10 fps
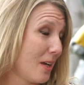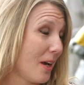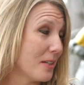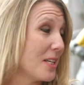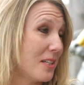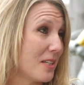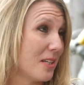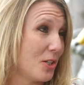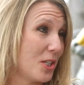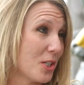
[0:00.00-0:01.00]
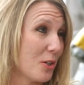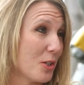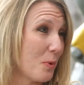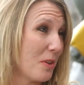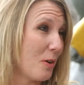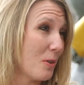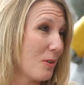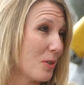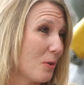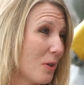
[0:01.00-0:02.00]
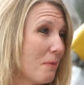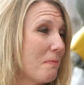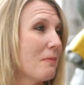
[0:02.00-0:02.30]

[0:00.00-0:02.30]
uh, tasted cheese curds without sodium? Probably